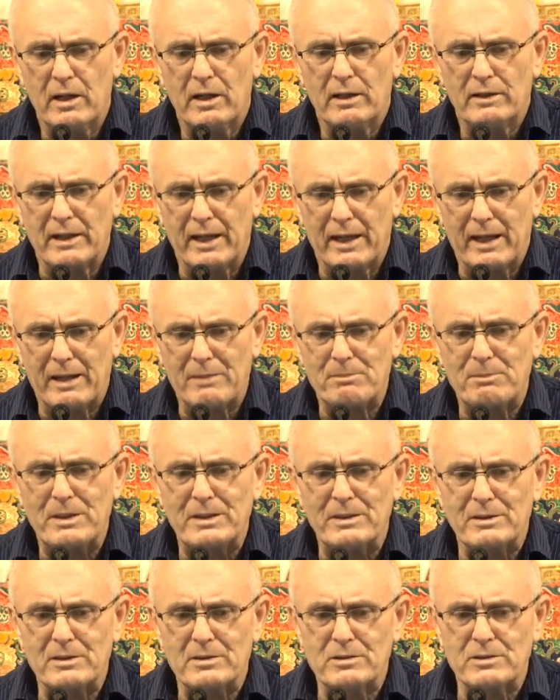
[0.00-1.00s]
the
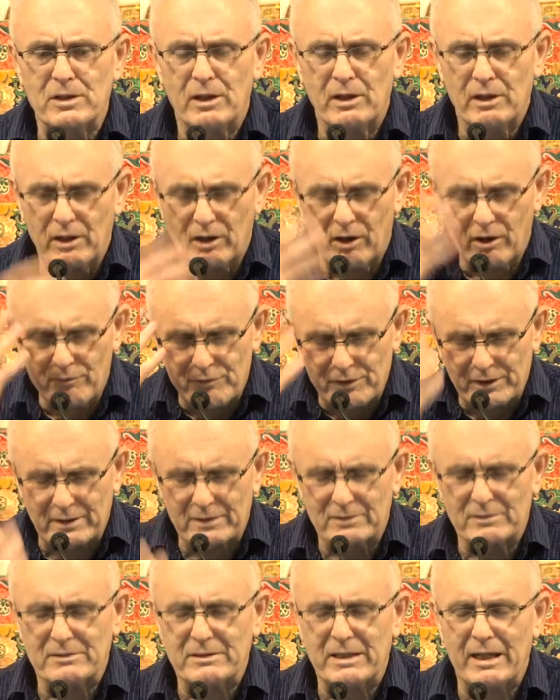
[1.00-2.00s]
happiness of a
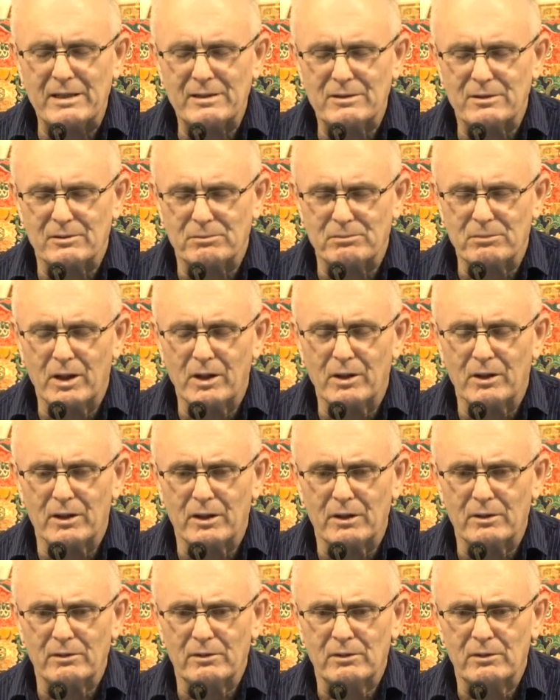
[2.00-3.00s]
contented
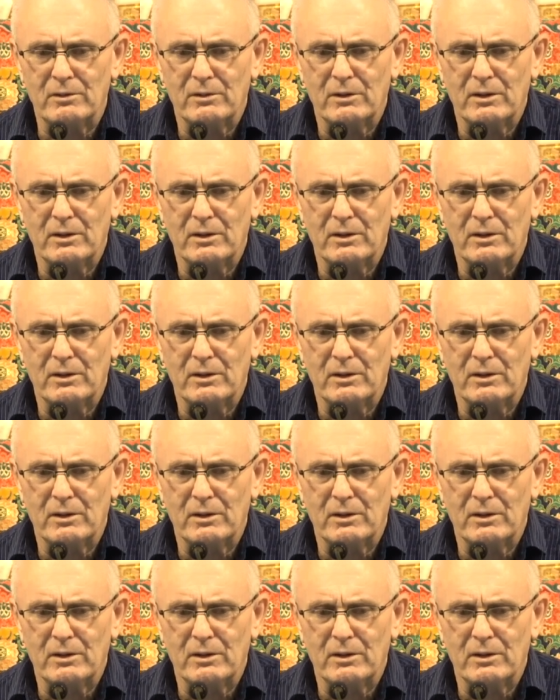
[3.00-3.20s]
mind,